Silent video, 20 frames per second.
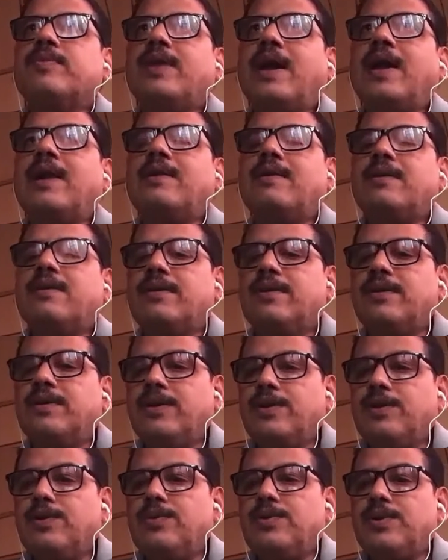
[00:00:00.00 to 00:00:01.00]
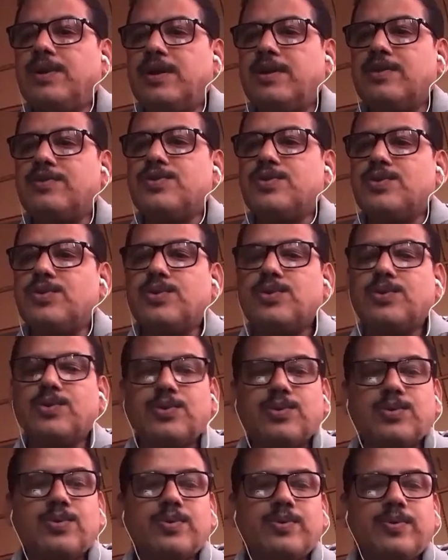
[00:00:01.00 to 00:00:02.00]
That takes you
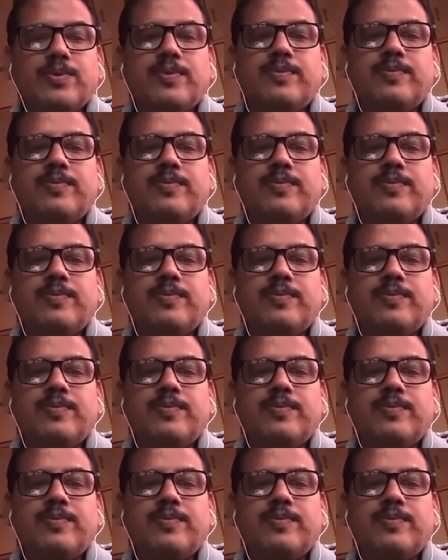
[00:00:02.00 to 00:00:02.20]
to